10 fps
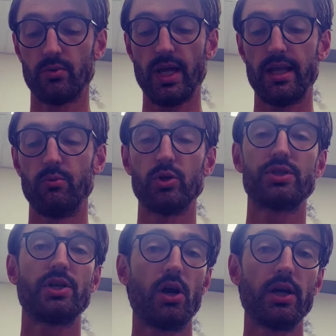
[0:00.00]
okay, we're
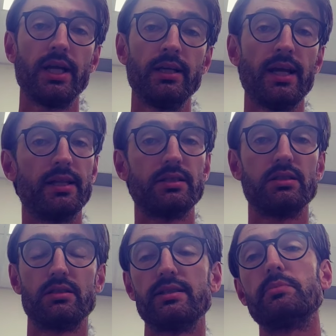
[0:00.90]
starting, and this
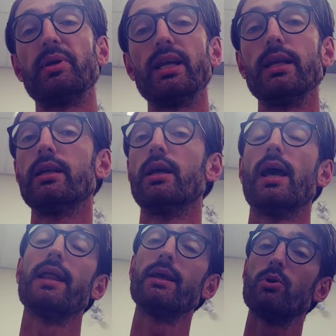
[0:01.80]
is the speed.
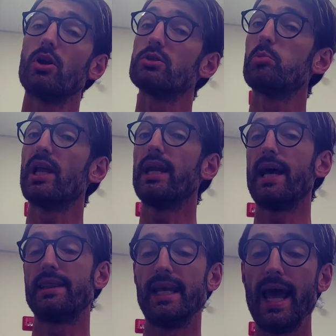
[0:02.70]
And they would also play it
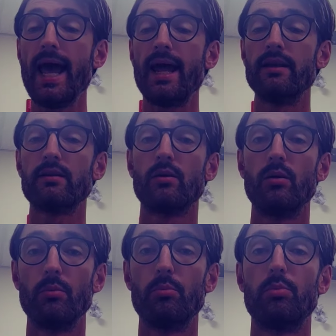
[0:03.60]
at the end,
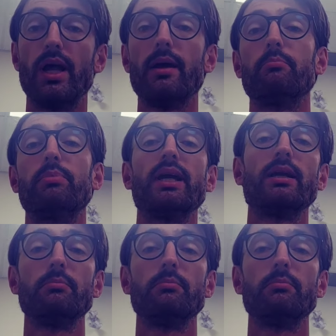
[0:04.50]
bing,